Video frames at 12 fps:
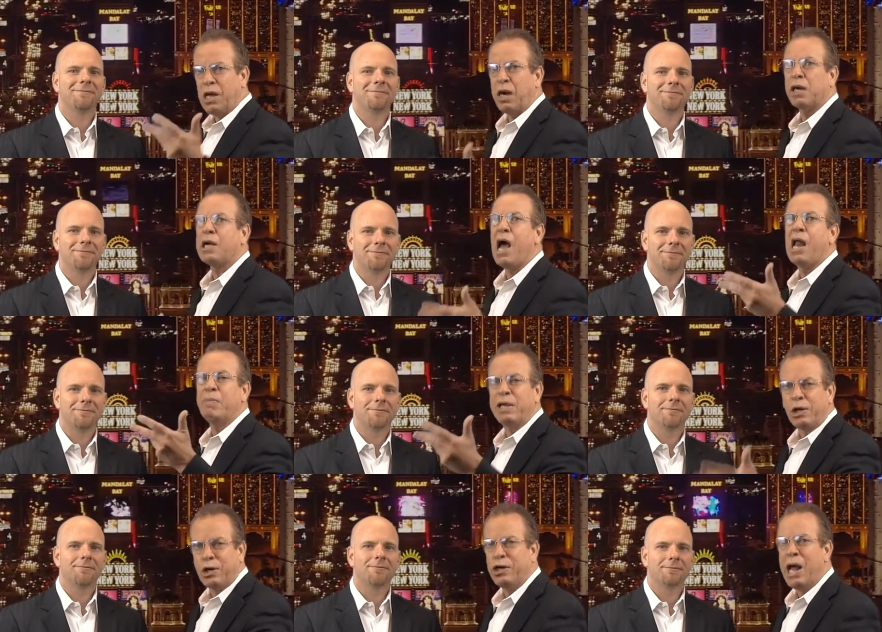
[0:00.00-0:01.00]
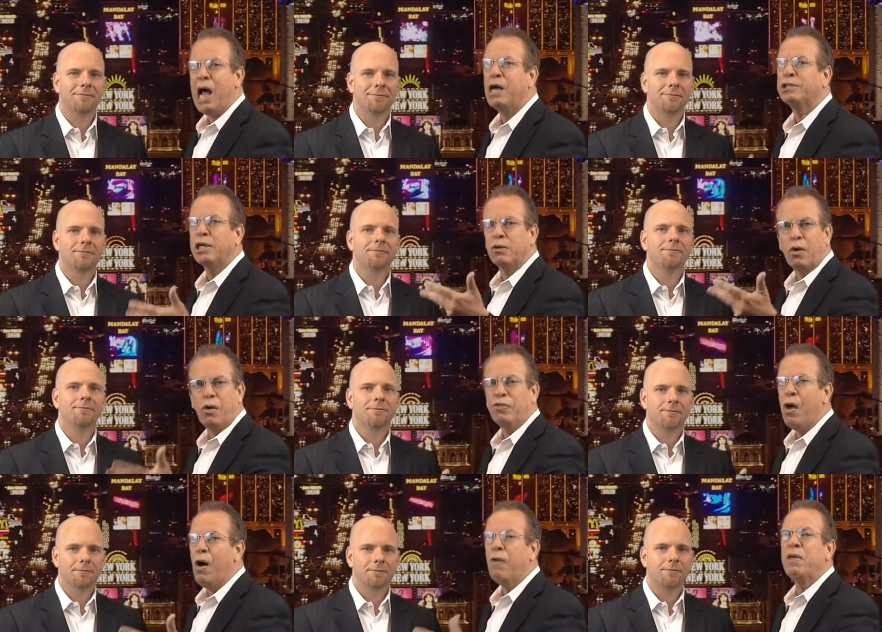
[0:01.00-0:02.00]
Speaker 1: solid economy, good housing
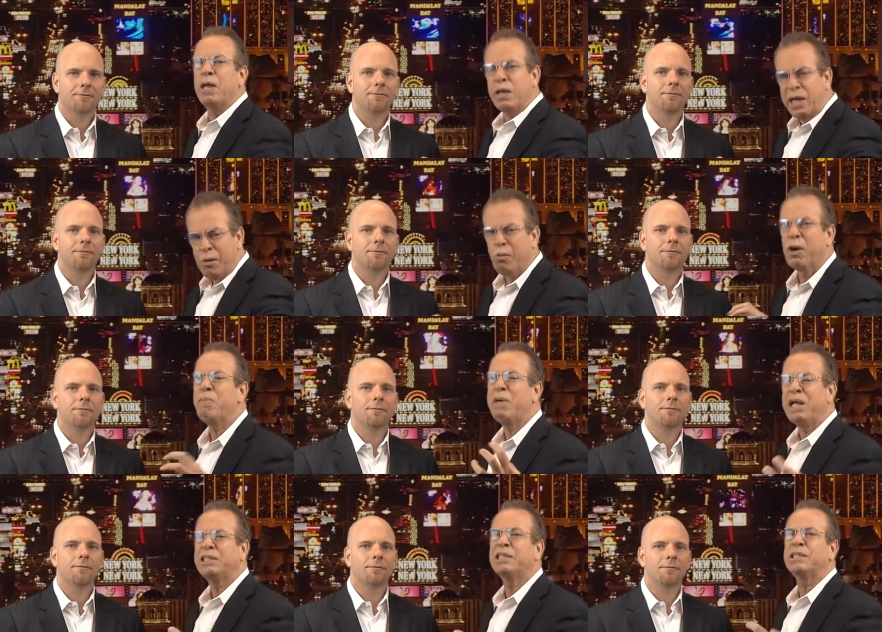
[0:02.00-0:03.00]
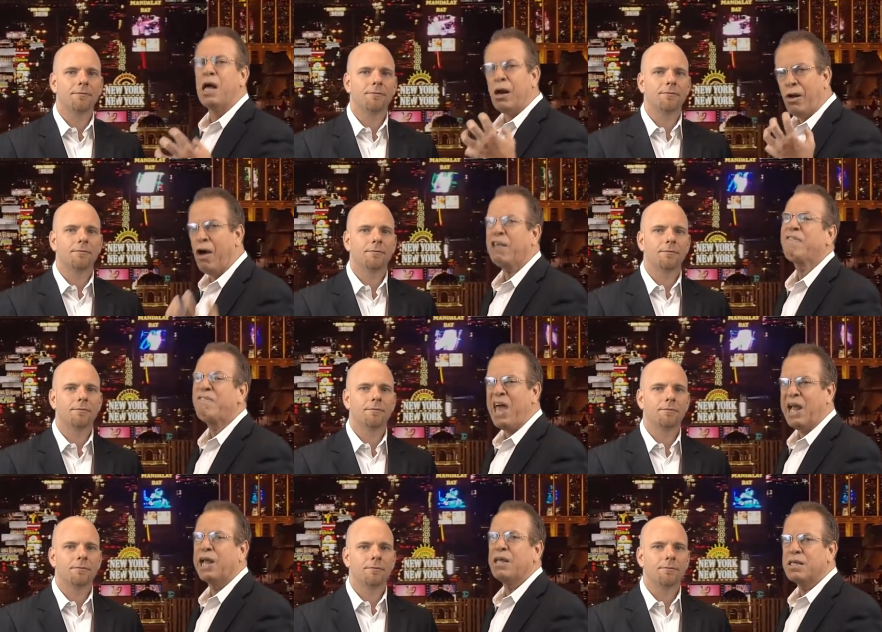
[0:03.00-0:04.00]
growth. Uh, it, what it means is Las
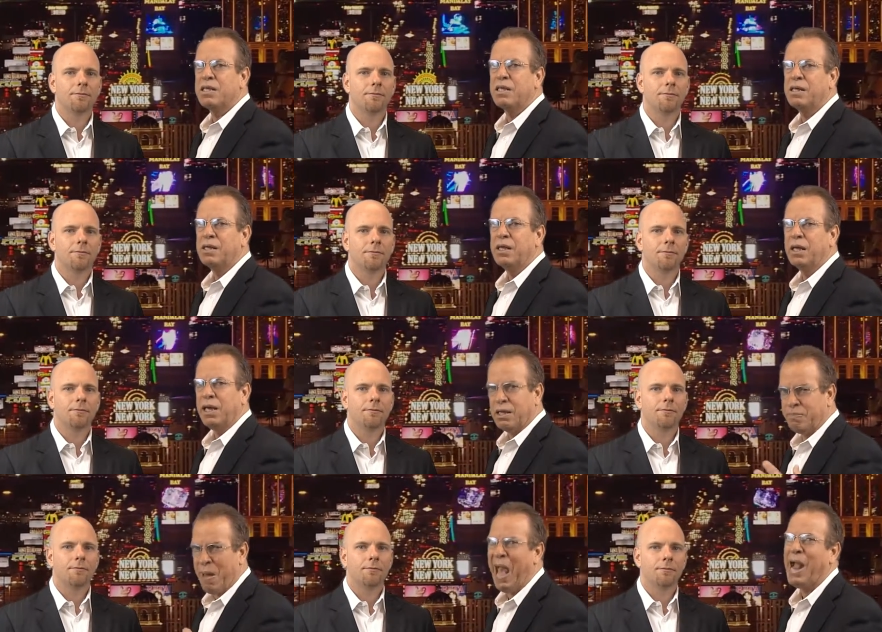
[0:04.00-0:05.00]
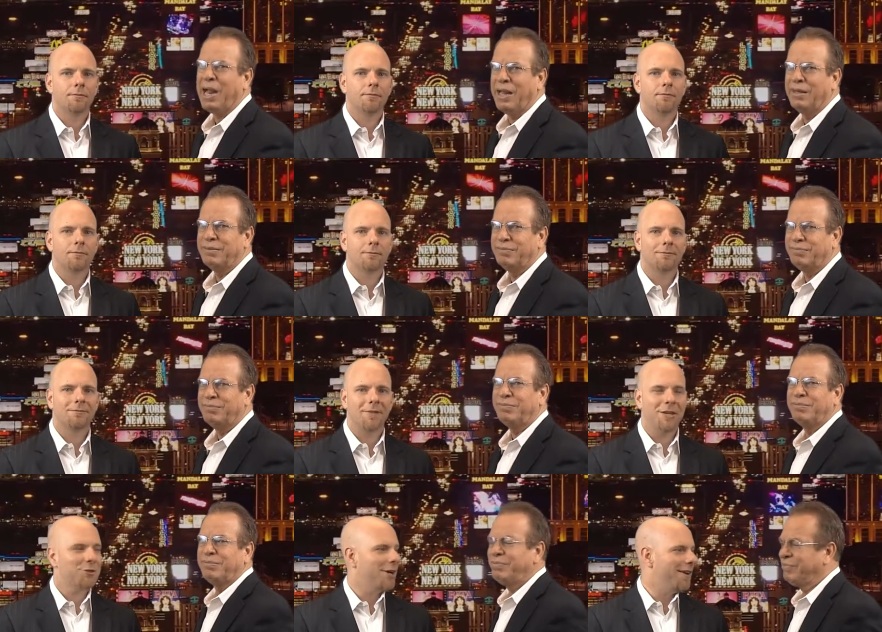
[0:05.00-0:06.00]
Vegas is back.
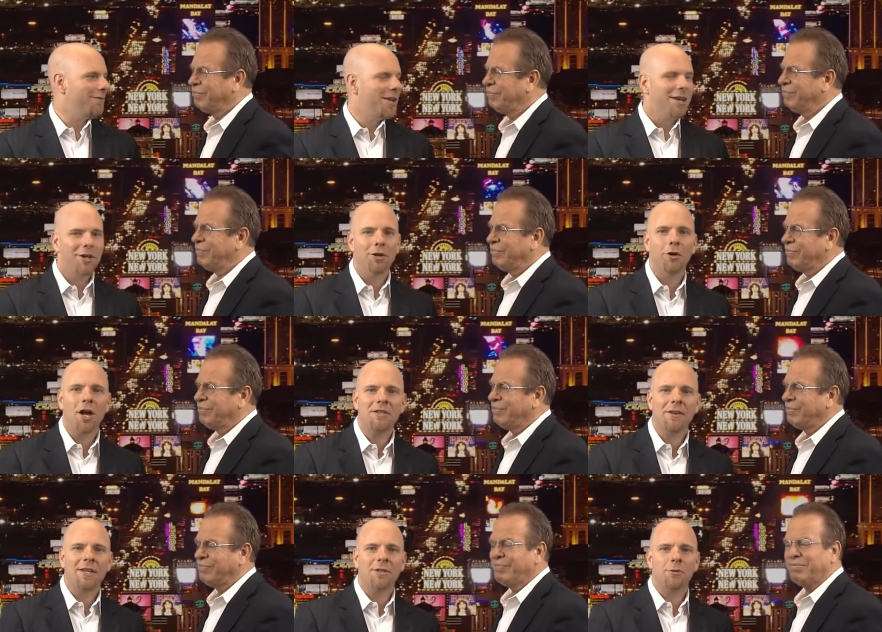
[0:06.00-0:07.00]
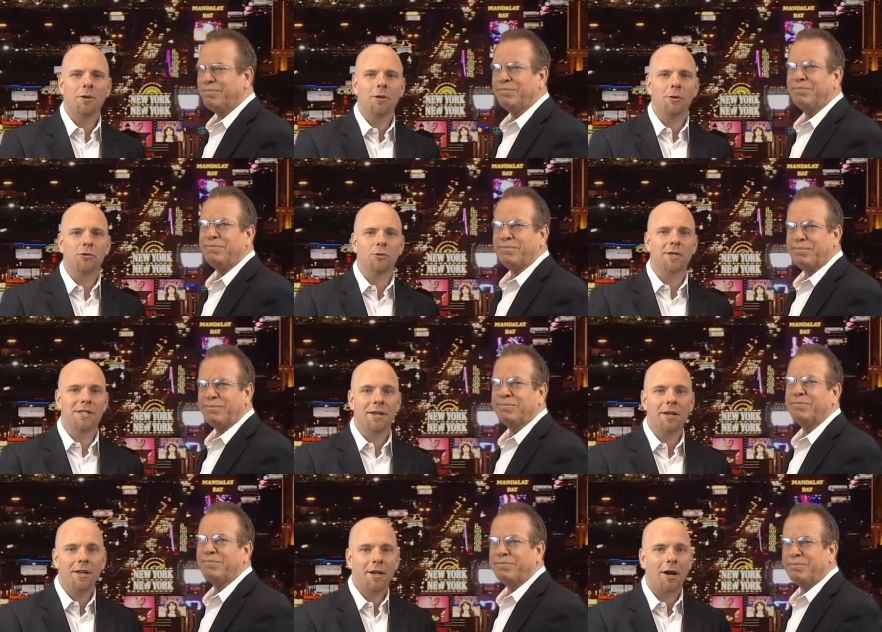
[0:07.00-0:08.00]
Speaker 2: That's right. You know, Las Vegas is one of the most
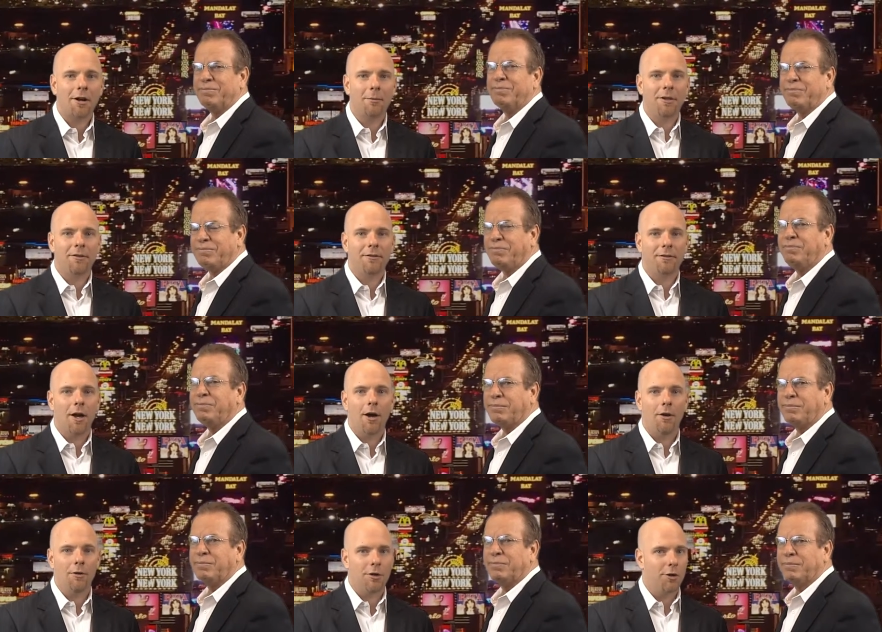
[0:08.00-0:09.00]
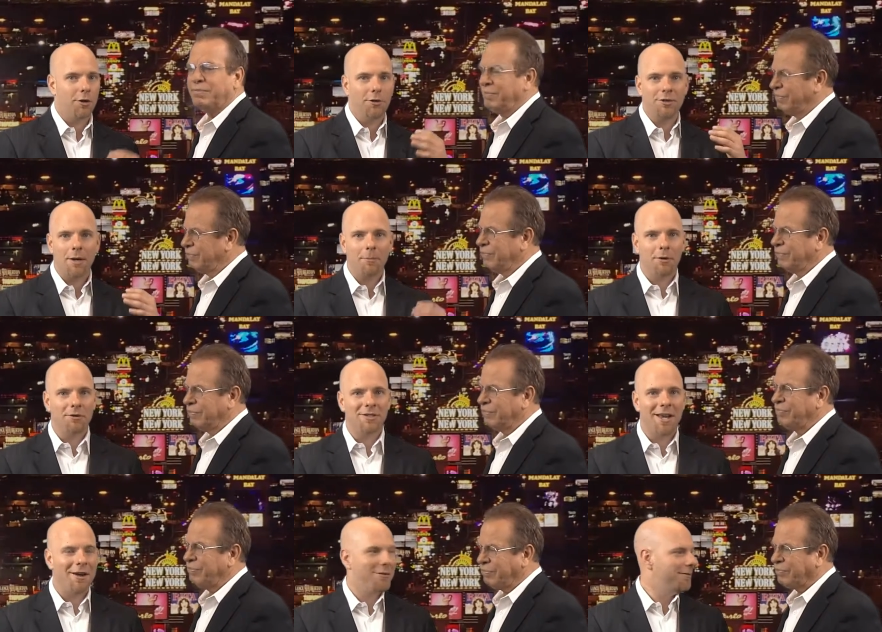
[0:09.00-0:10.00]
resilient economies. Uh, you know, it goes up, goes
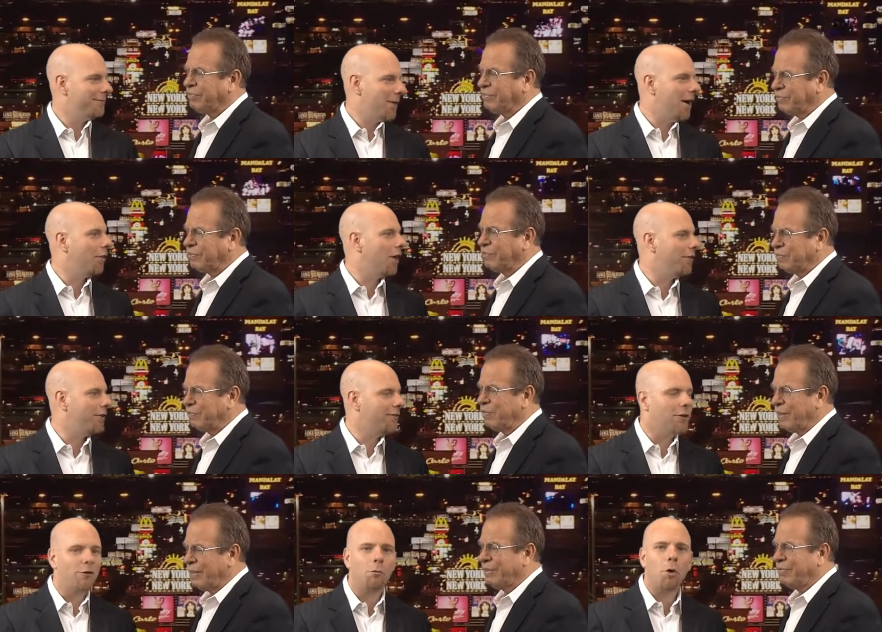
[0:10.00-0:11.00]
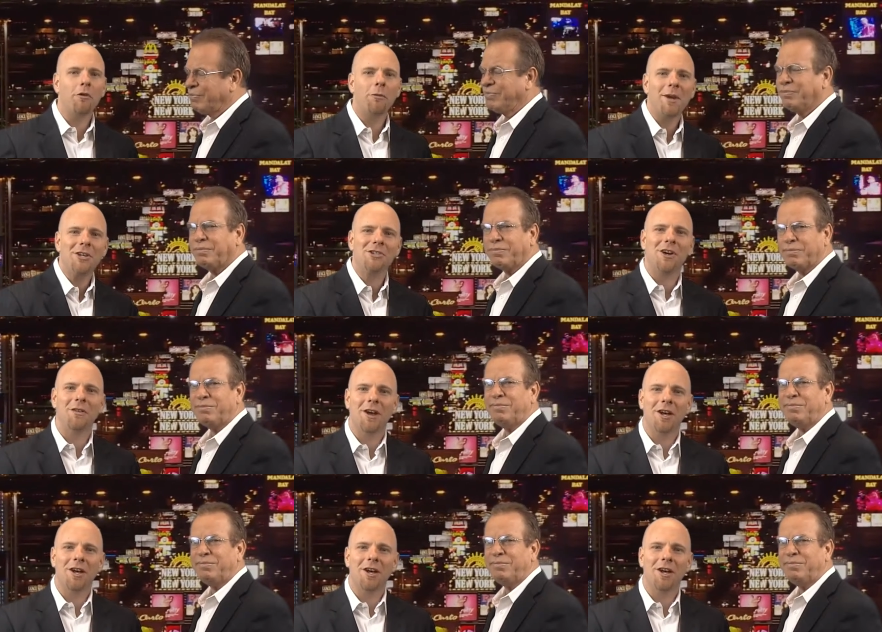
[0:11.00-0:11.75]
down. I love it. So, for more information on